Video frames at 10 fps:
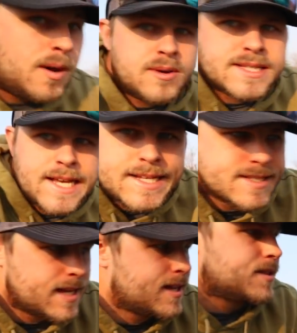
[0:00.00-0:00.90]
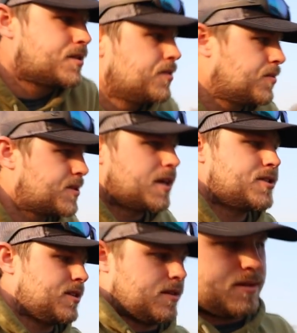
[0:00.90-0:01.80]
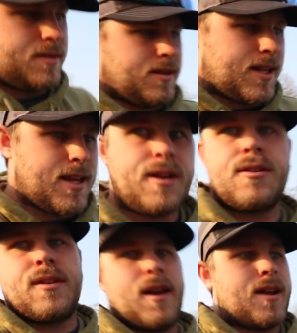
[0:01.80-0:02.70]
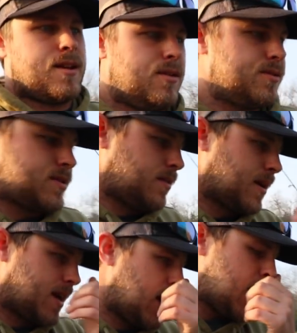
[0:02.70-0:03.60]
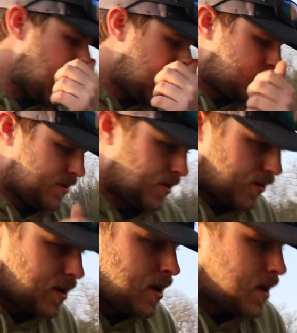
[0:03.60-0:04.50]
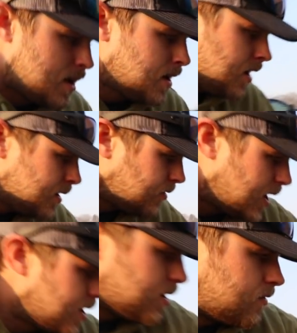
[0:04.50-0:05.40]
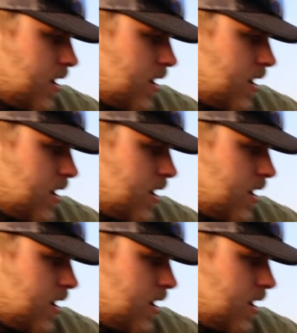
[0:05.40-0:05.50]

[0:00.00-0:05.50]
I want to take a second to touch on the gear that I use on my kayak. So right here I've